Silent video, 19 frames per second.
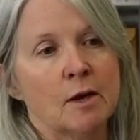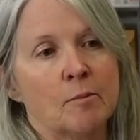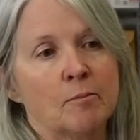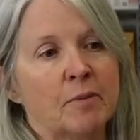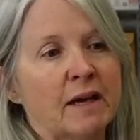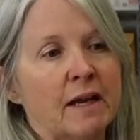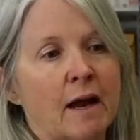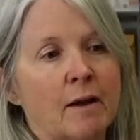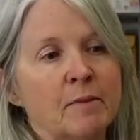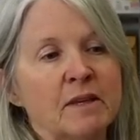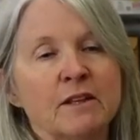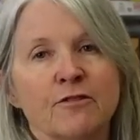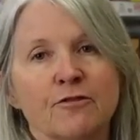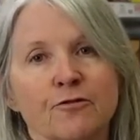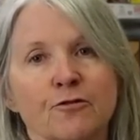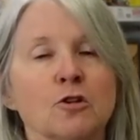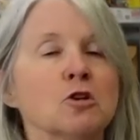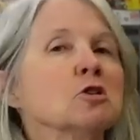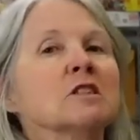but I mean, the
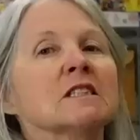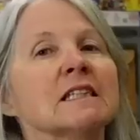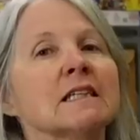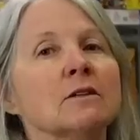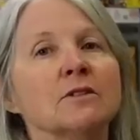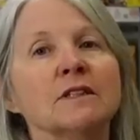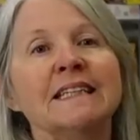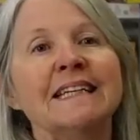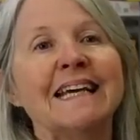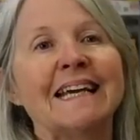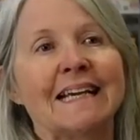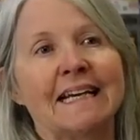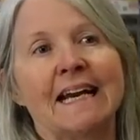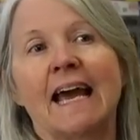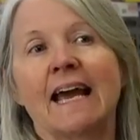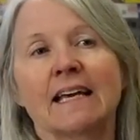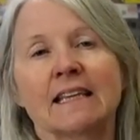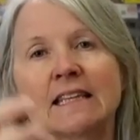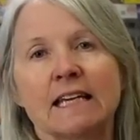first little
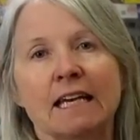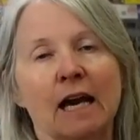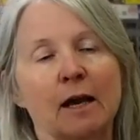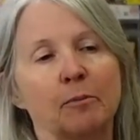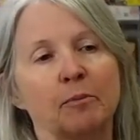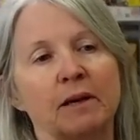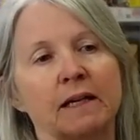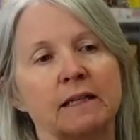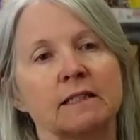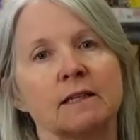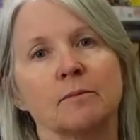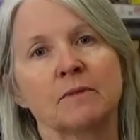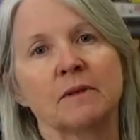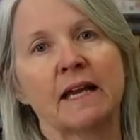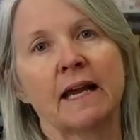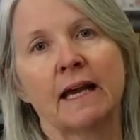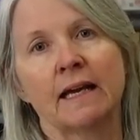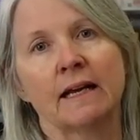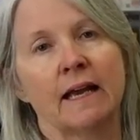knickknack thing I picked up, they
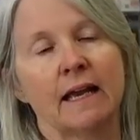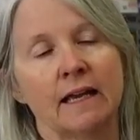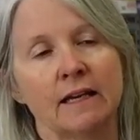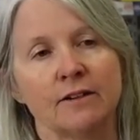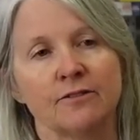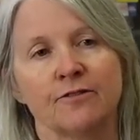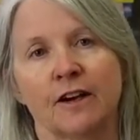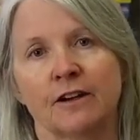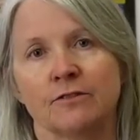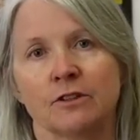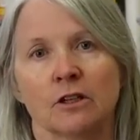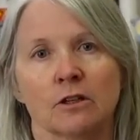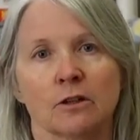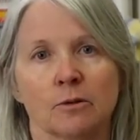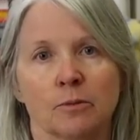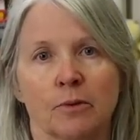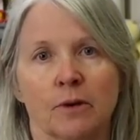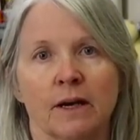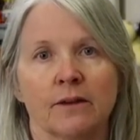had an eighty-five dollar
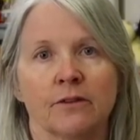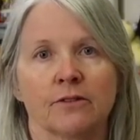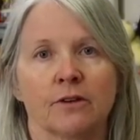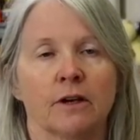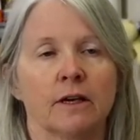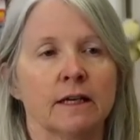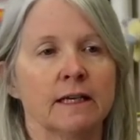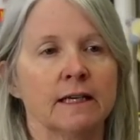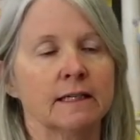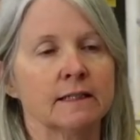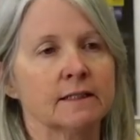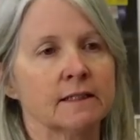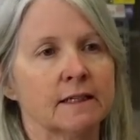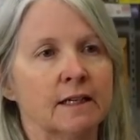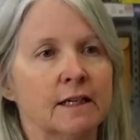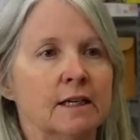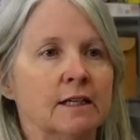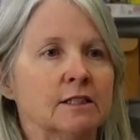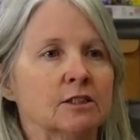price on it.
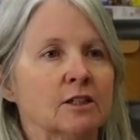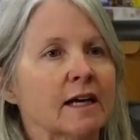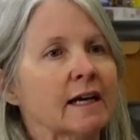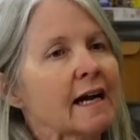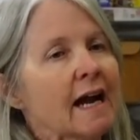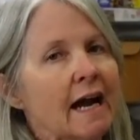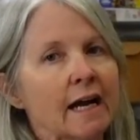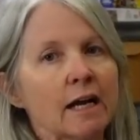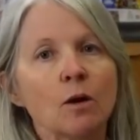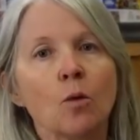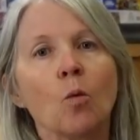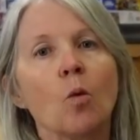So I kind of